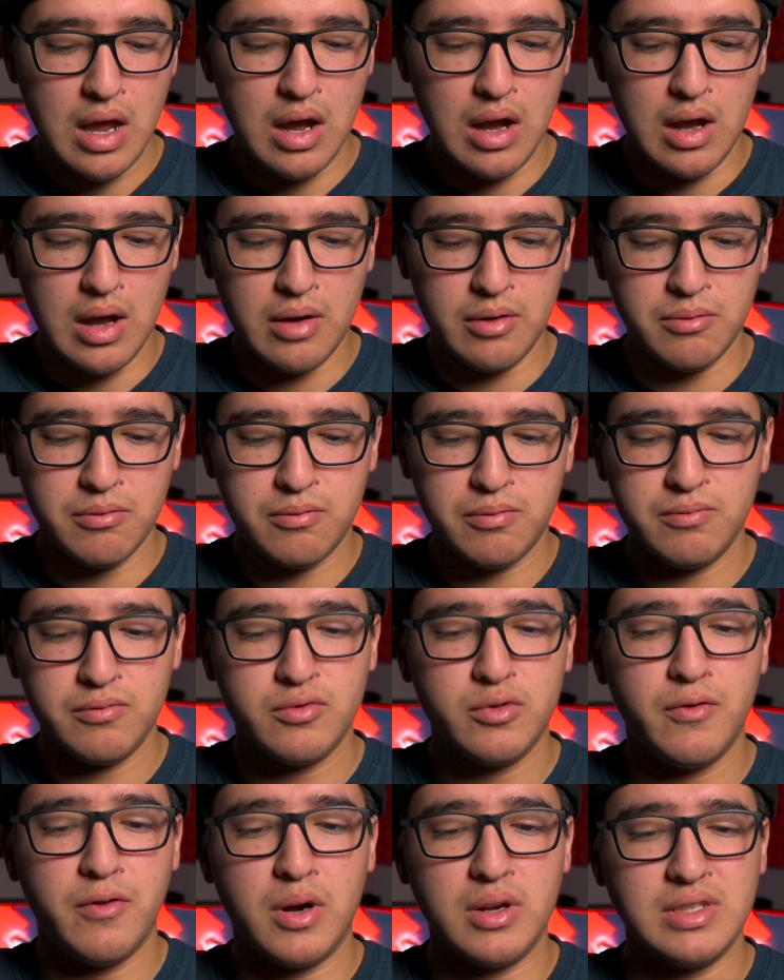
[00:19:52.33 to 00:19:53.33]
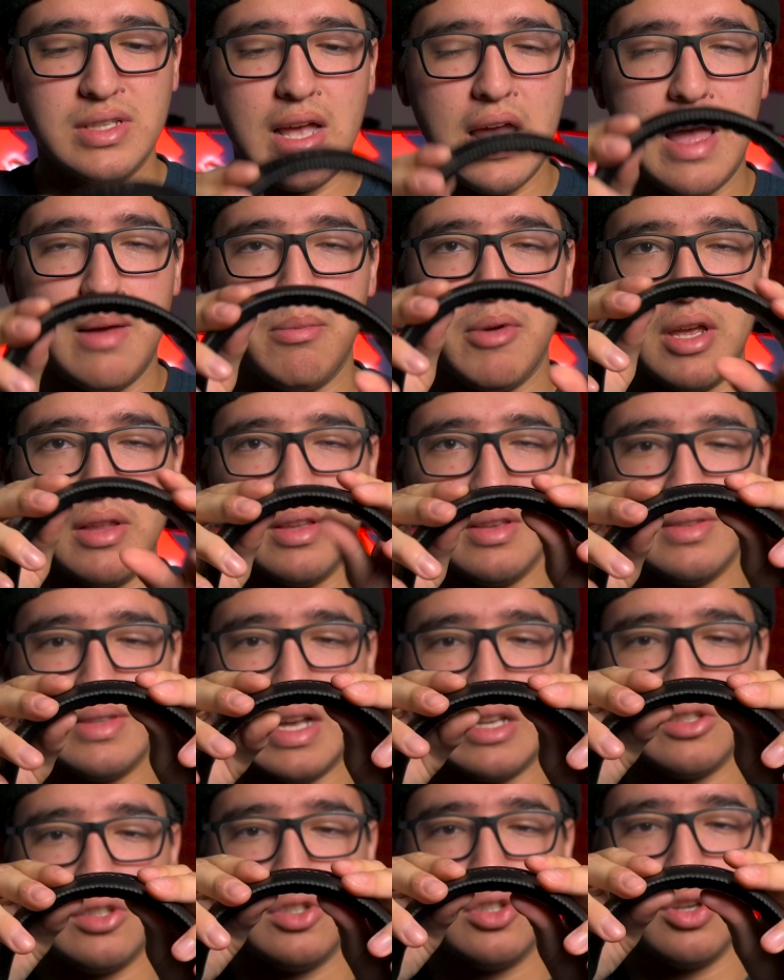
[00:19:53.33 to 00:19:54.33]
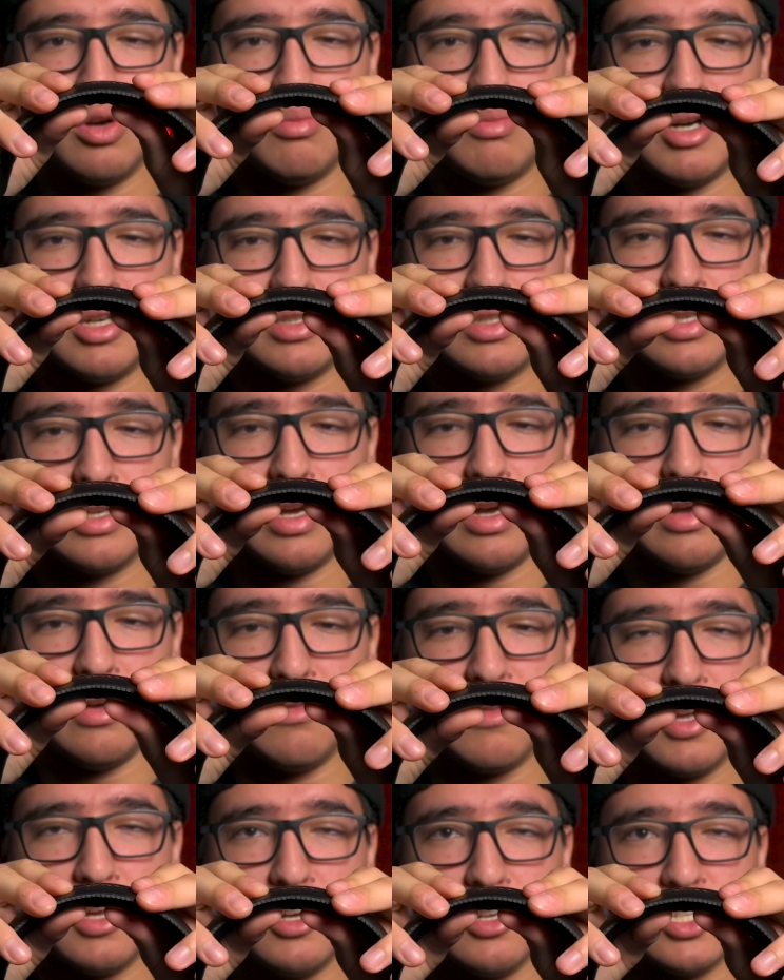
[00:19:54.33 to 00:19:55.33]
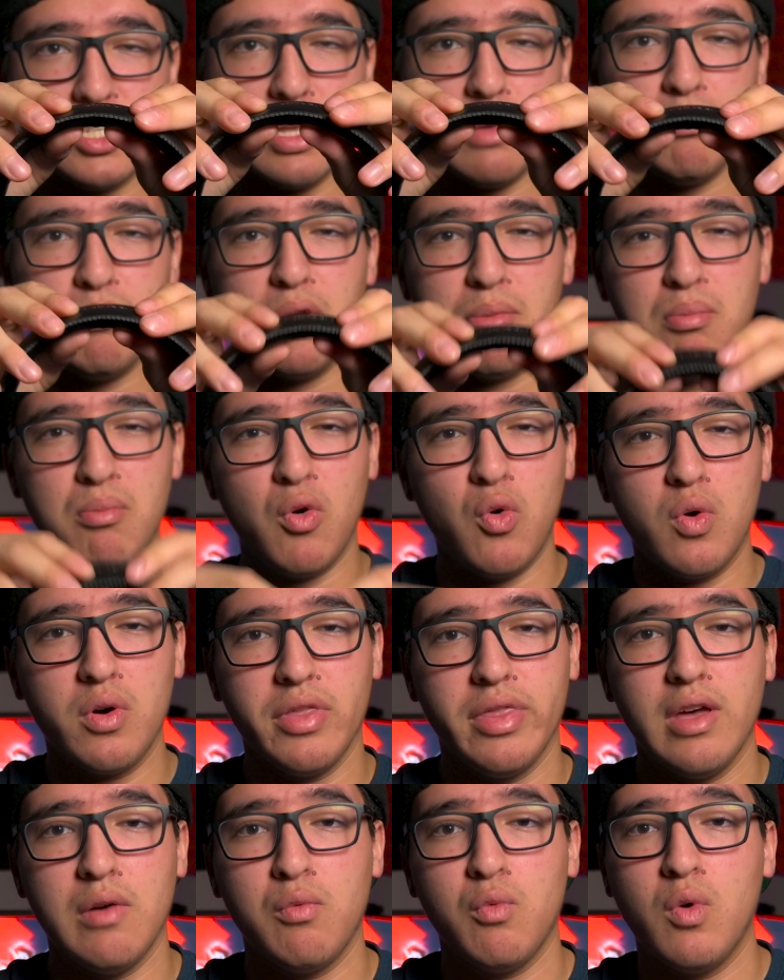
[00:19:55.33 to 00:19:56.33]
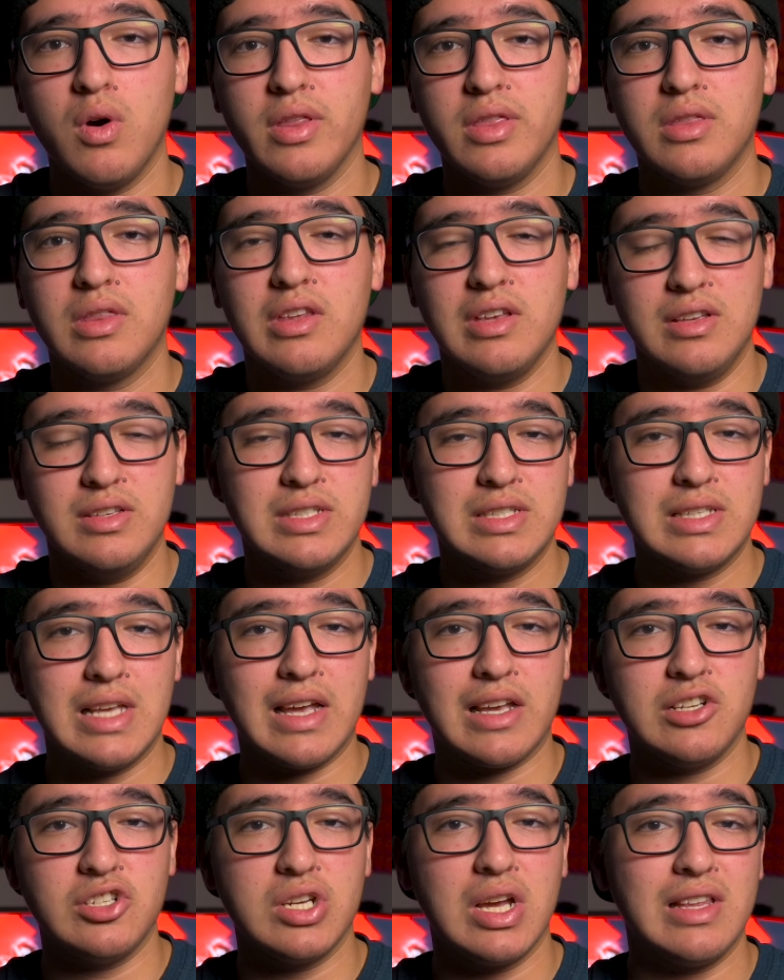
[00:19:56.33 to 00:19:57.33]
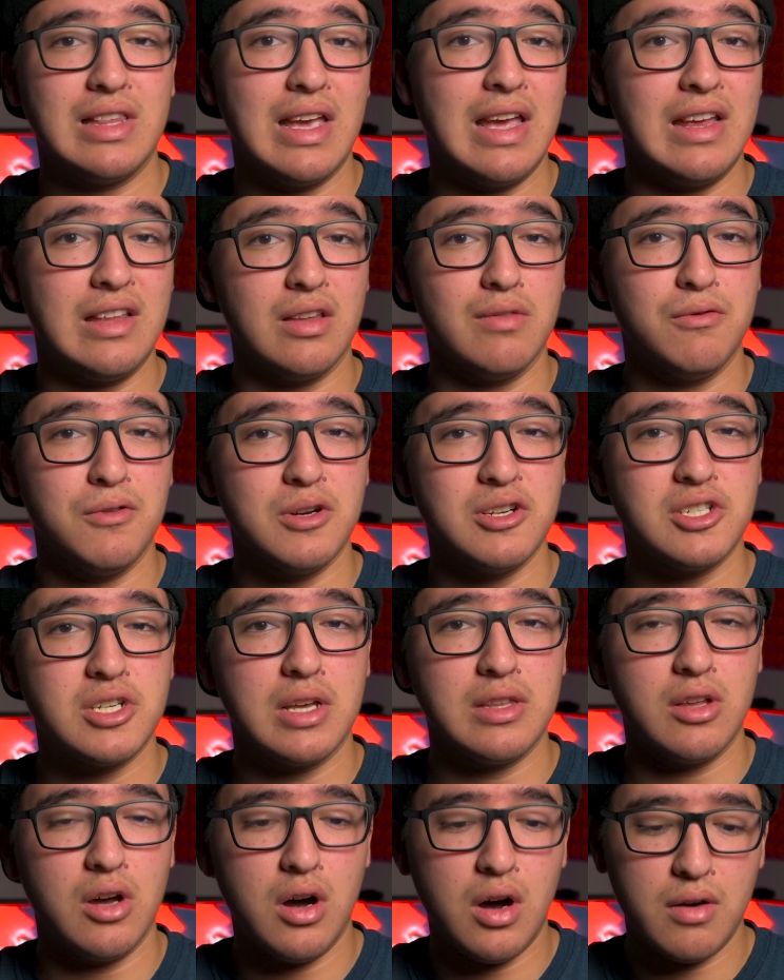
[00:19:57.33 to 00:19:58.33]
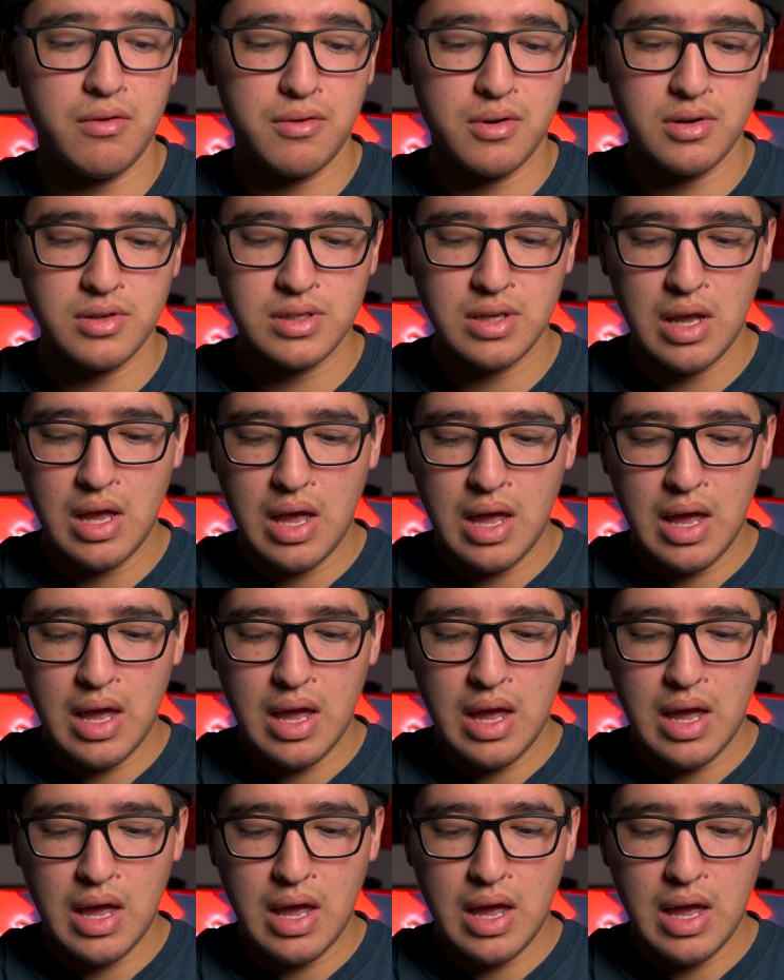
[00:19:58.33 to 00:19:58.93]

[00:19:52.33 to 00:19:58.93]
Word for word: As far as the headband, there's not so much of cushion, but more than what the 2nd gen and the 1st gen offers.